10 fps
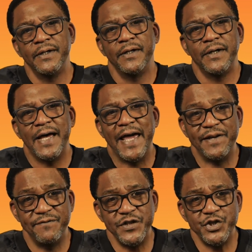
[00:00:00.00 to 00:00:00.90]
I had
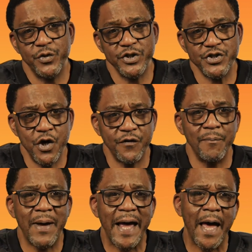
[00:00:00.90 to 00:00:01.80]
him feature on a song
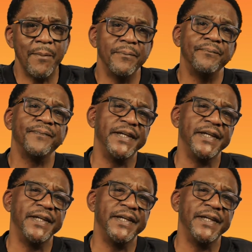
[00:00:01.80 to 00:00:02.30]
for my album.